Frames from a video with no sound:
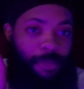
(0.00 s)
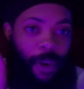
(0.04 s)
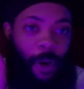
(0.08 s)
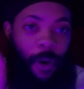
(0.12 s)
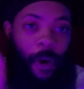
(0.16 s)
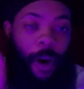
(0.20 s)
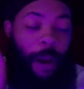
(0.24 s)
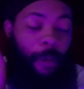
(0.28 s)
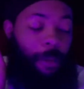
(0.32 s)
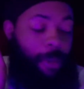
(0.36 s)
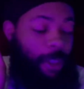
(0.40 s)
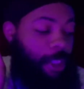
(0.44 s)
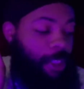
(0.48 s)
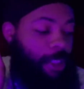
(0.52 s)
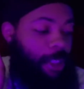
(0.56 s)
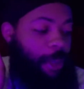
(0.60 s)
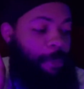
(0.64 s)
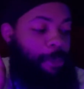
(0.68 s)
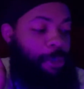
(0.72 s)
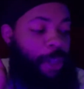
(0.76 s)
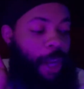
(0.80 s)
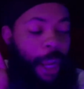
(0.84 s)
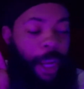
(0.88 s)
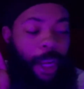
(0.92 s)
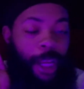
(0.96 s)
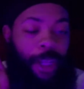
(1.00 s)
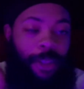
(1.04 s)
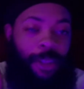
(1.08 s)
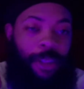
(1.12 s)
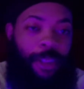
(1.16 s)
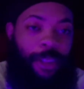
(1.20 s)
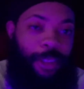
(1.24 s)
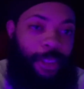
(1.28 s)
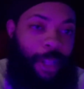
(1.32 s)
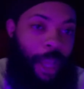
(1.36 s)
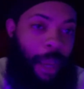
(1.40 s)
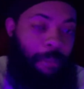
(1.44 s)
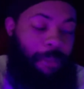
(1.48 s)
or at least I'm going to try and get to
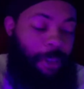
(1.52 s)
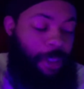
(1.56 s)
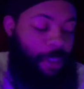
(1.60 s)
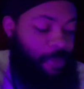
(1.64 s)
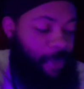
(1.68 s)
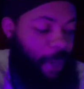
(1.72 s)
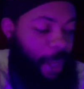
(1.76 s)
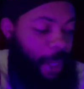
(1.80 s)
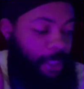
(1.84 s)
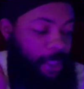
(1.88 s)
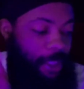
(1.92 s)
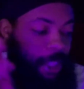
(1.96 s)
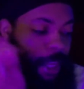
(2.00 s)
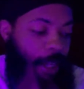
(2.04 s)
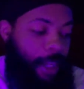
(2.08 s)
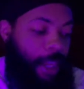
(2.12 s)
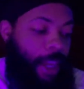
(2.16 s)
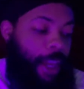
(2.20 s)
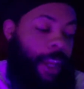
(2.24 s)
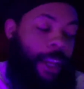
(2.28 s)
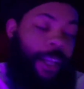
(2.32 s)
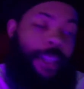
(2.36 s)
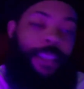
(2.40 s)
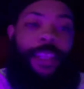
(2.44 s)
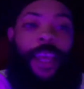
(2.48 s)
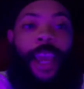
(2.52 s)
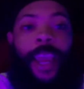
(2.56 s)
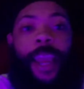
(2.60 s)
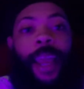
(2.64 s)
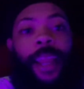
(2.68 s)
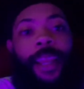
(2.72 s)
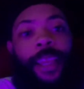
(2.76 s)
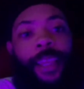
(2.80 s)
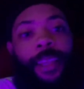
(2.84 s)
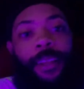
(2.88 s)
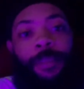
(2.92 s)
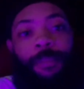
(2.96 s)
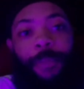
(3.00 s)
this chapter as fast as I can, because I
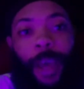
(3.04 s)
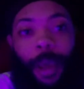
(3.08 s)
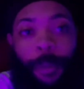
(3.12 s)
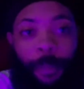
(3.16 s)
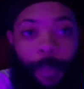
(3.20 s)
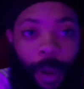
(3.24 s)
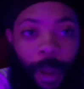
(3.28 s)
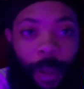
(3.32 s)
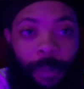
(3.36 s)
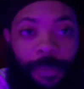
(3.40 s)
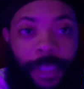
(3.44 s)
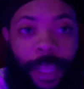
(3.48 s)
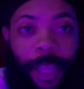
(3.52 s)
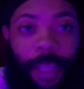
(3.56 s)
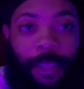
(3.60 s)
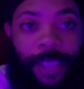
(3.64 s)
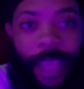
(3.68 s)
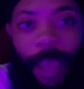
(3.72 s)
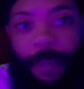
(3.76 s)
got to get to my mom's house.